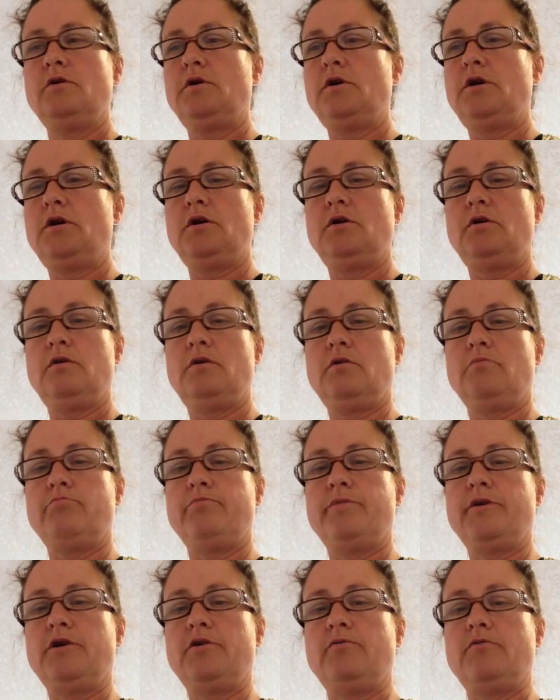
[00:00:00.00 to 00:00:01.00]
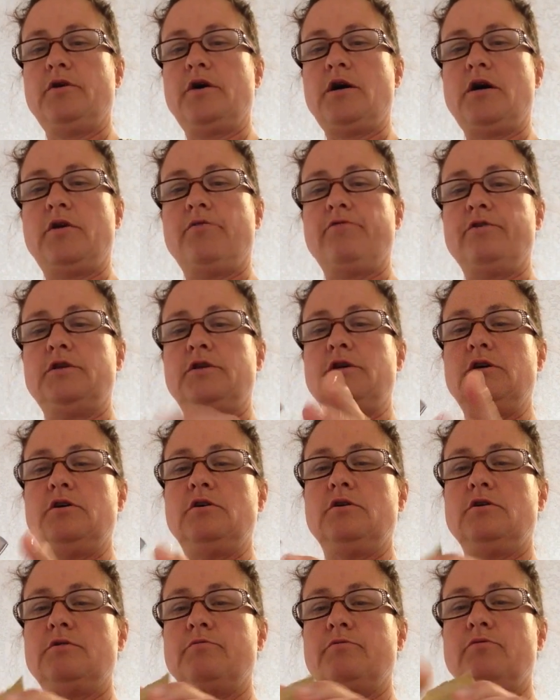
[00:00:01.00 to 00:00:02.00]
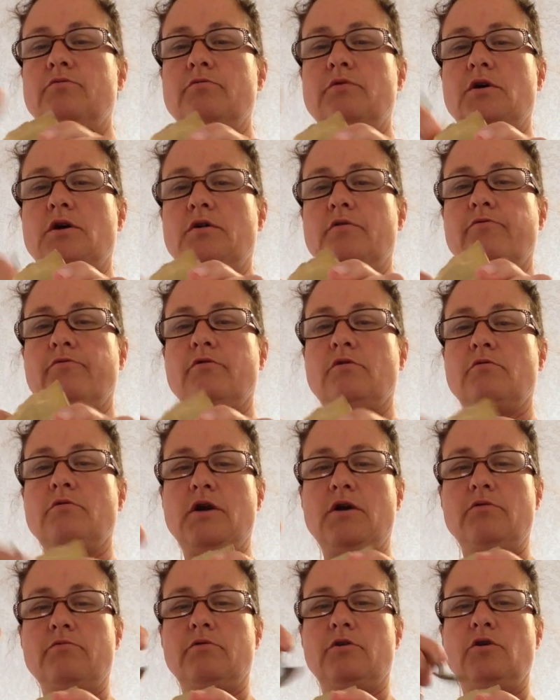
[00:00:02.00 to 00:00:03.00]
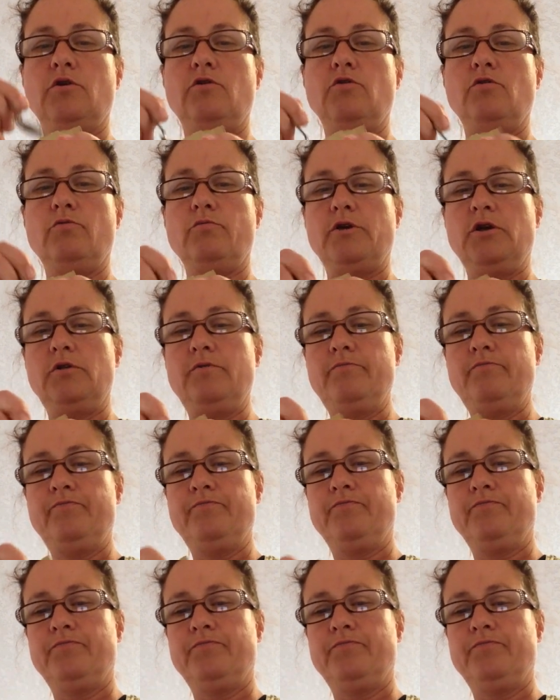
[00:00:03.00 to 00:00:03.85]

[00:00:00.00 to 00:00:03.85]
And about 1/2 teaspoon of ground cumin.